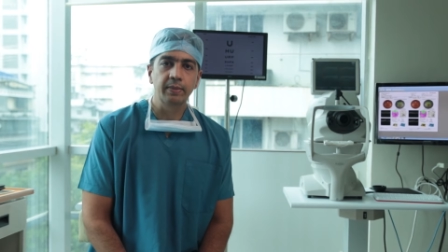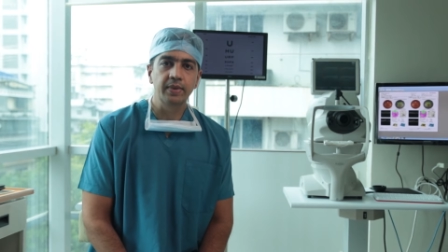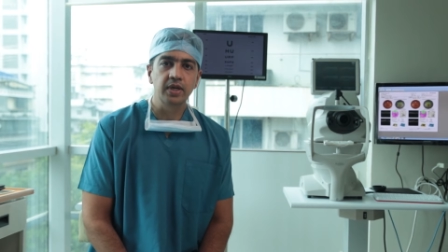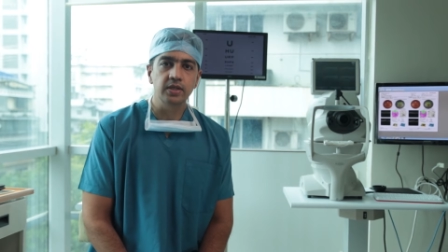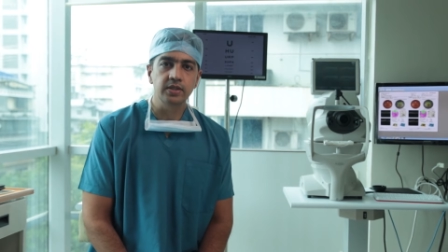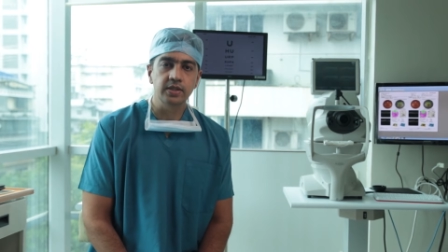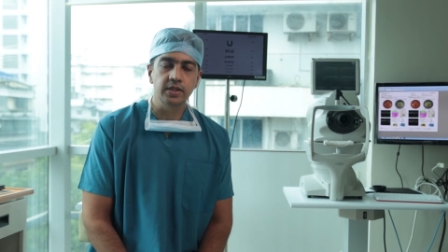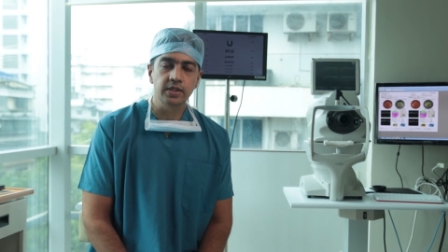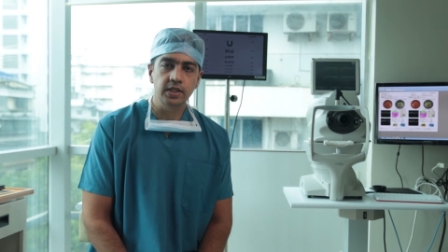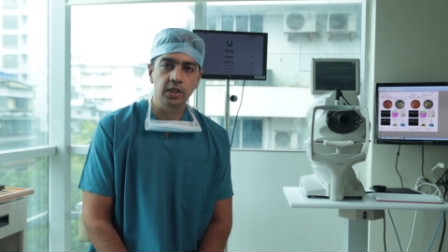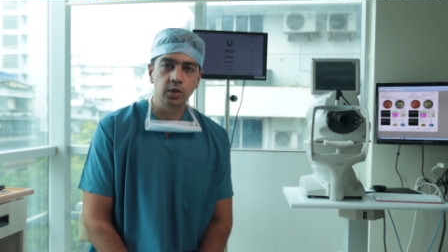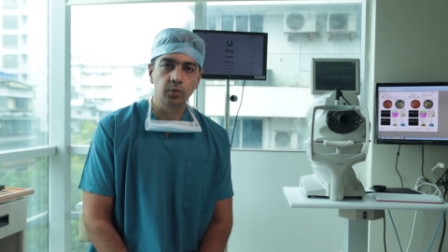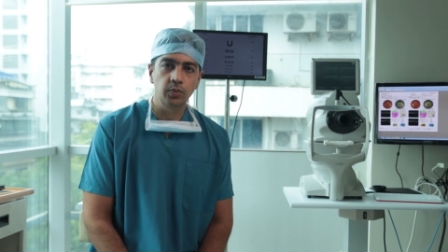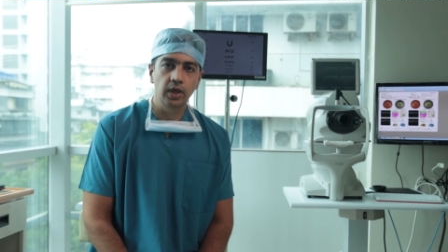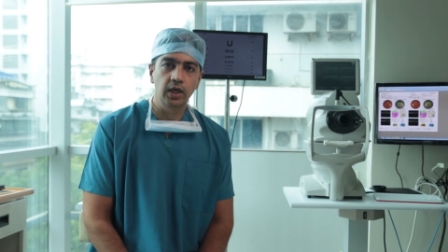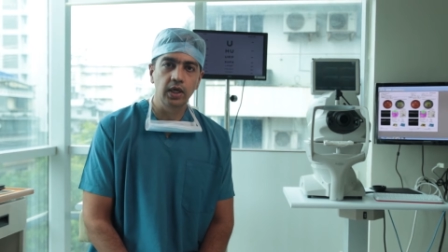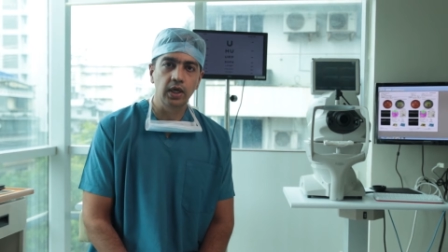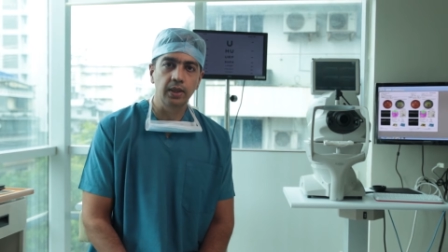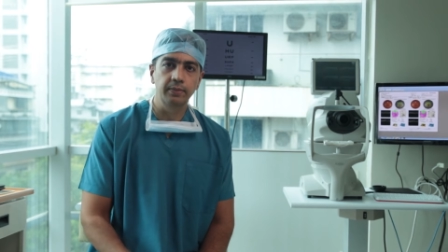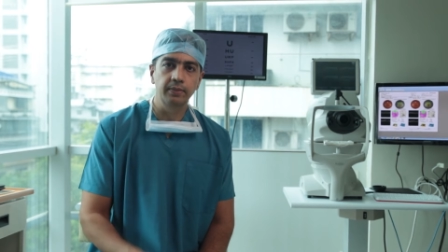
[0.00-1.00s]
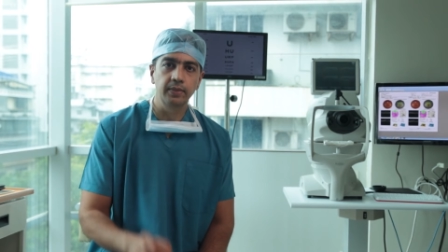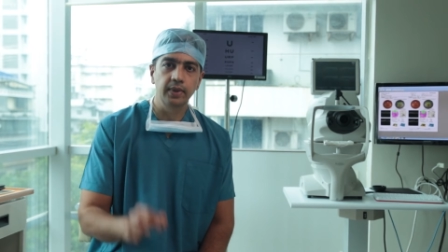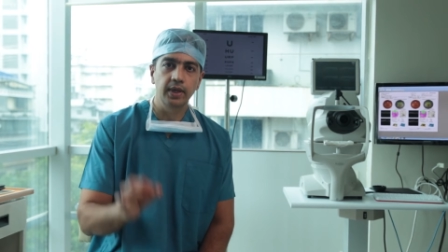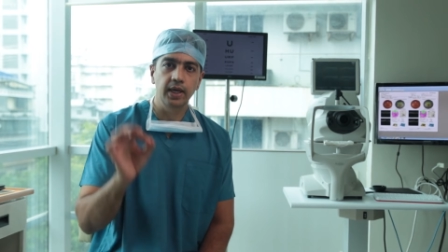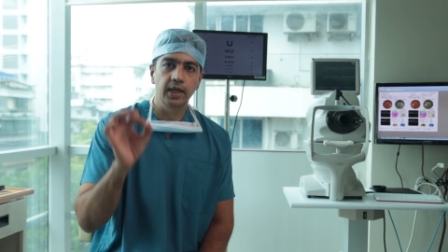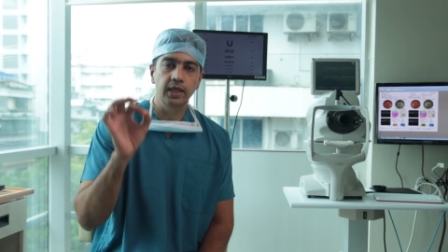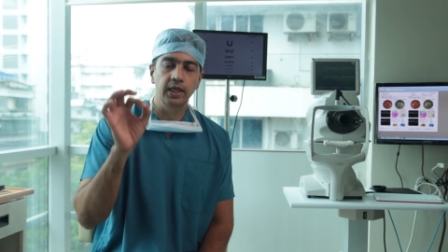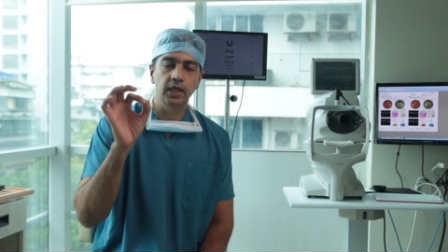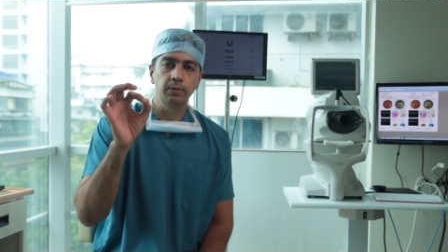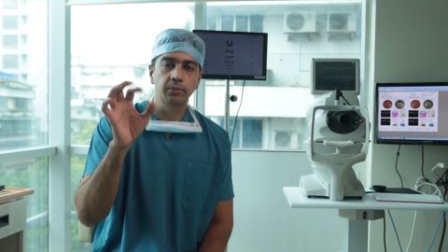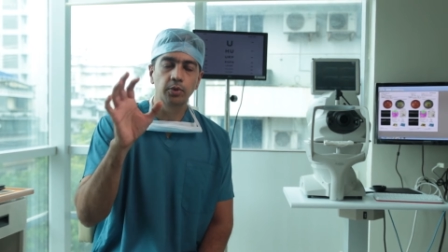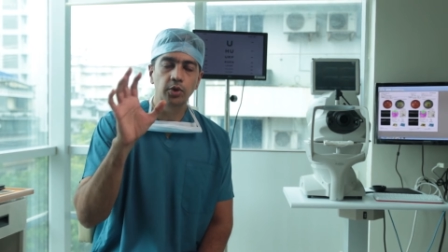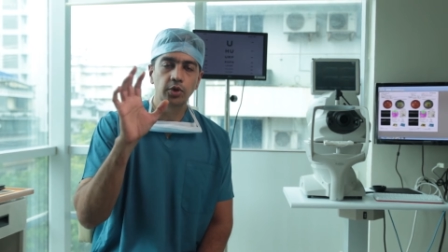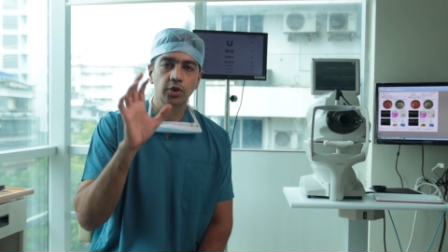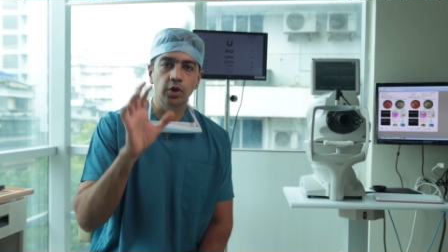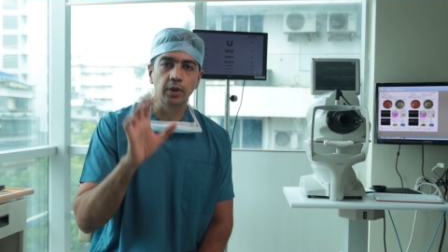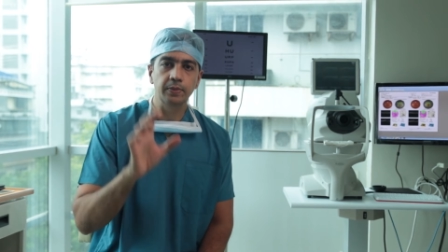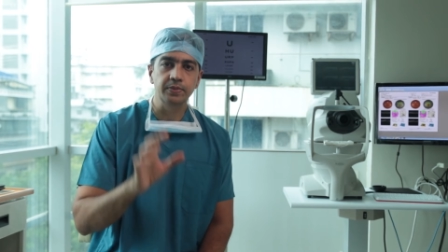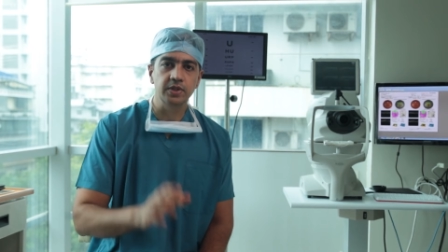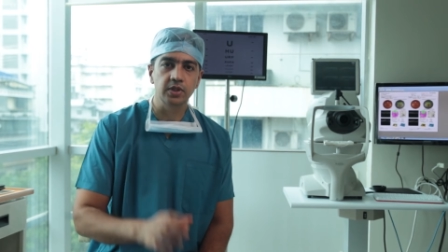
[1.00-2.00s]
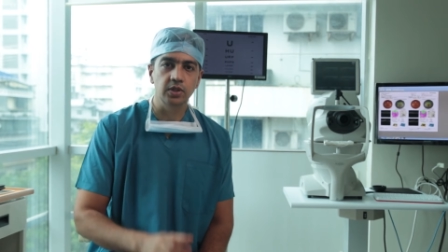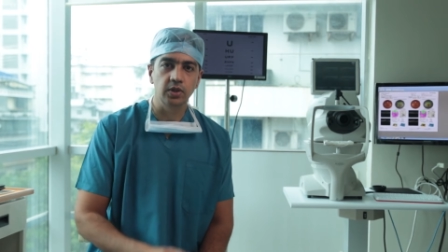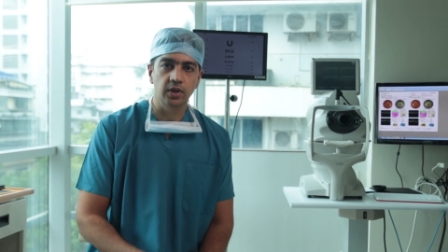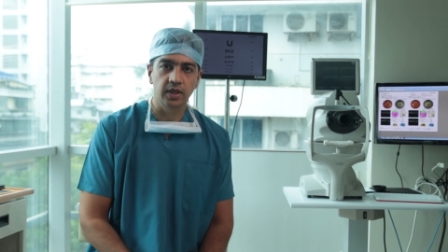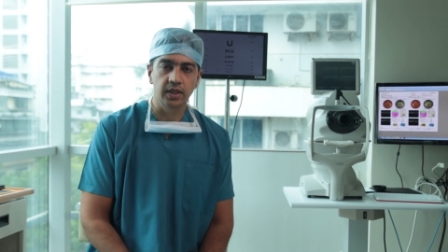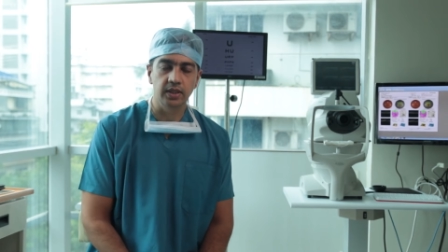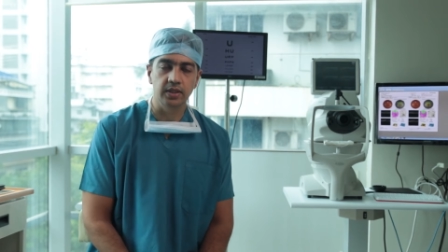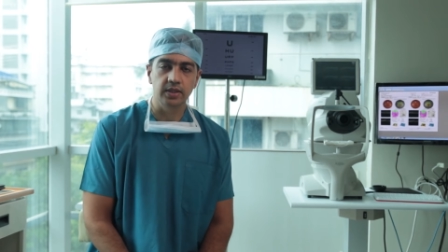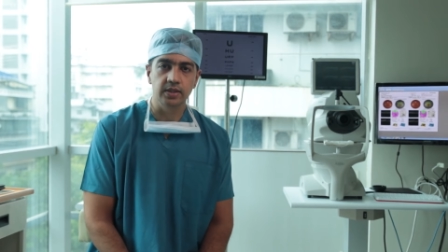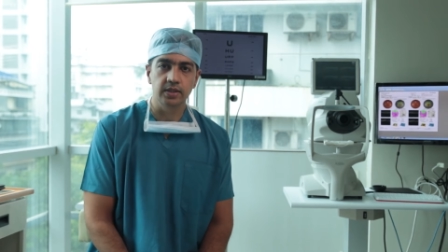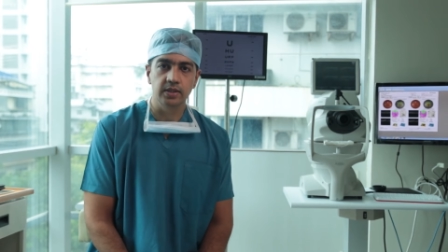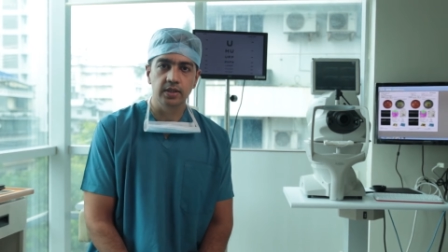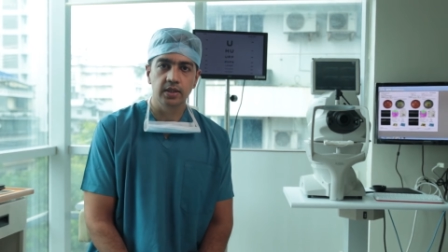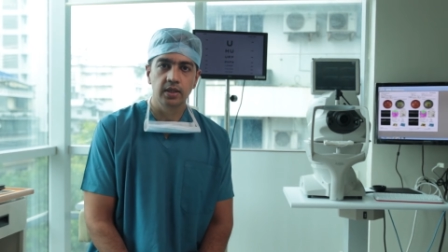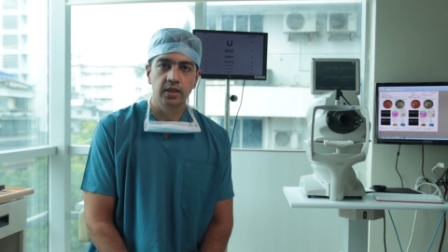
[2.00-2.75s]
my assistant will come and he'll put drops in your eyes.